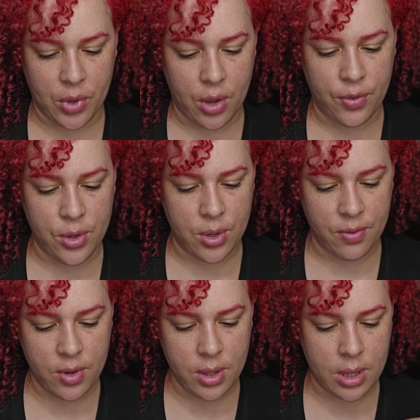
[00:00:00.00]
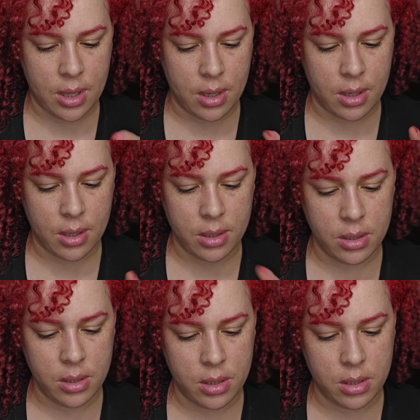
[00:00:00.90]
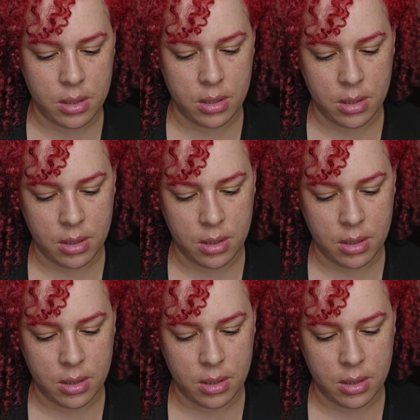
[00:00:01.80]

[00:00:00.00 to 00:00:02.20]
a few different things.